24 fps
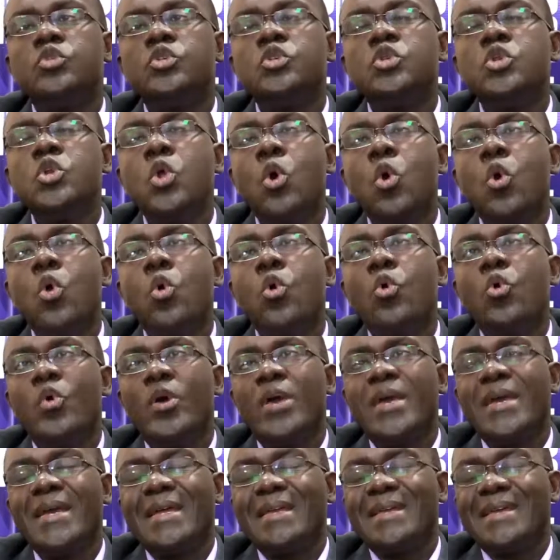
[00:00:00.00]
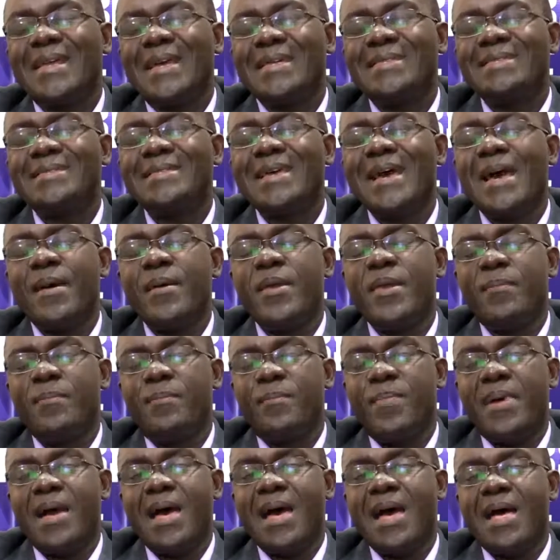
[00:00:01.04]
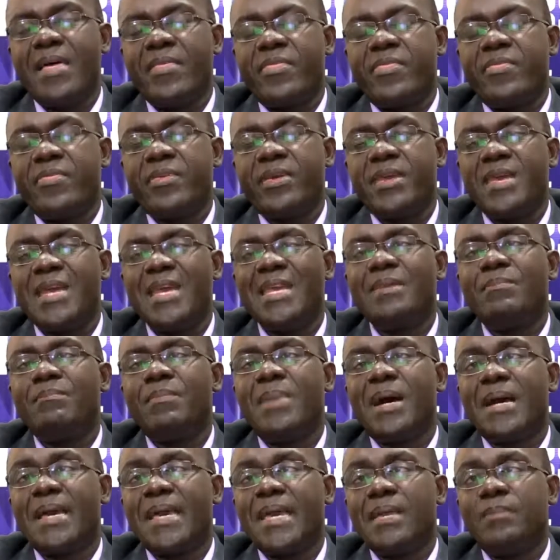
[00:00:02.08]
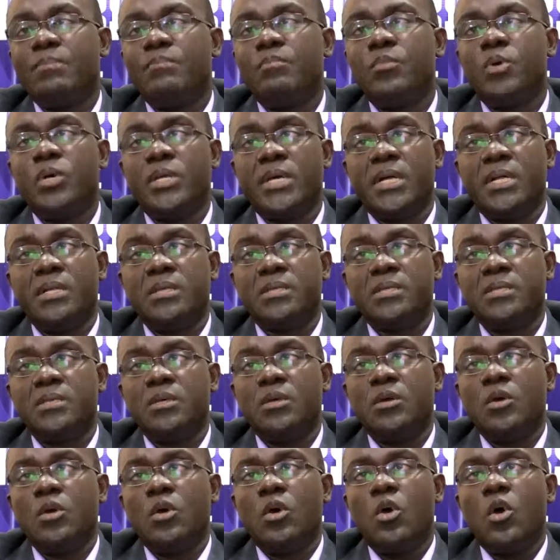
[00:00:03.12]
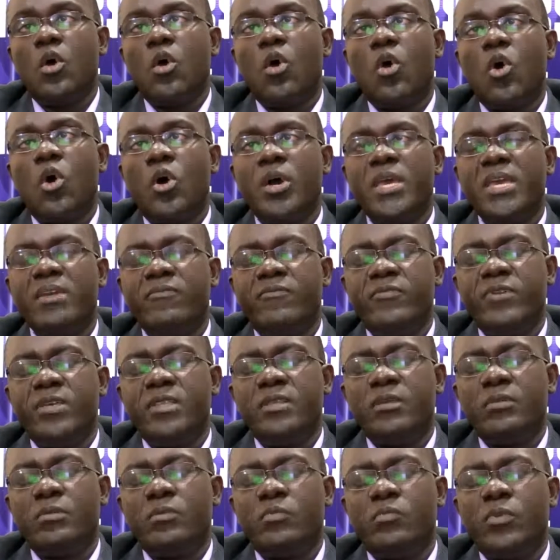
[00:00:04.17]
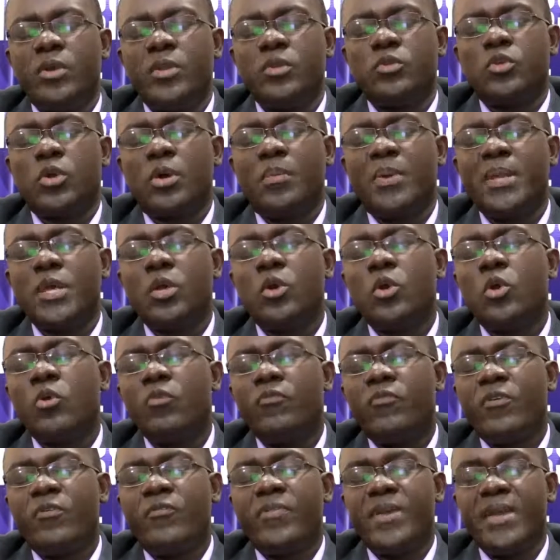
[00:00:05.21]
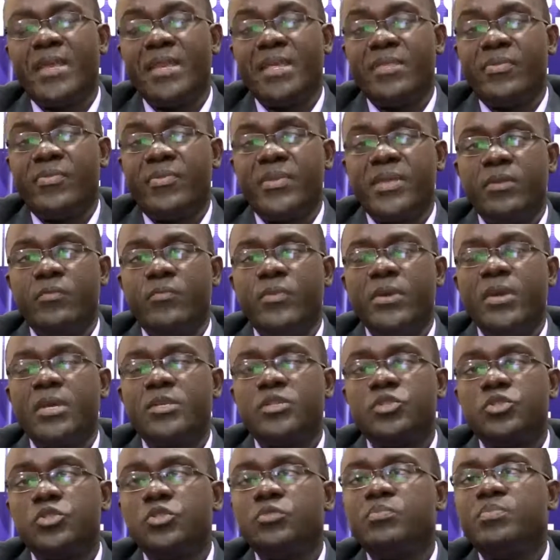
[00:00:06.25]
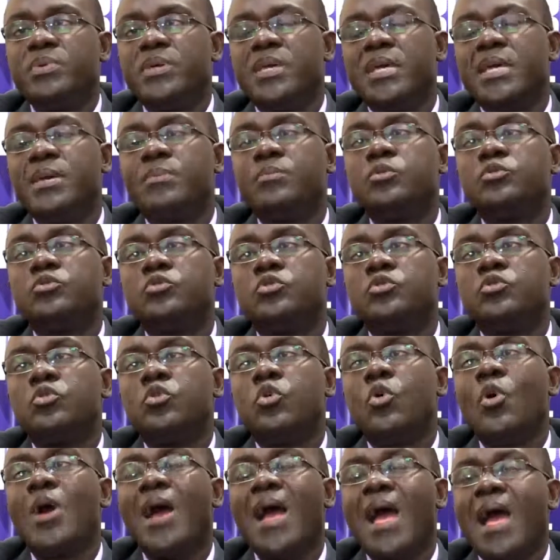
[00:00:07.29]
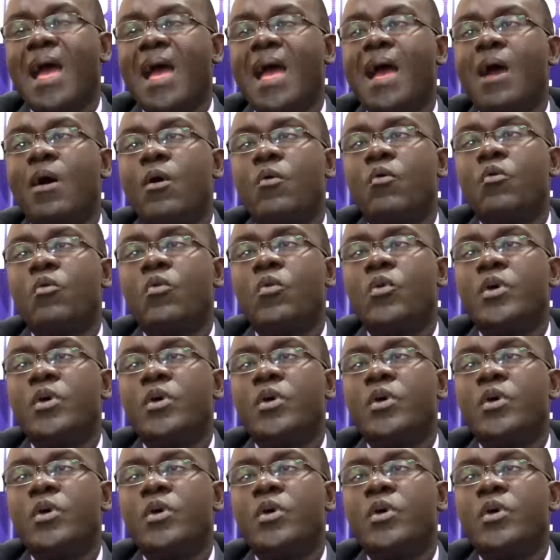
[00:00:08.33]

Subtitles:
know the time path in market models. Or even when you talk about the growth of anything, we should be able to know how,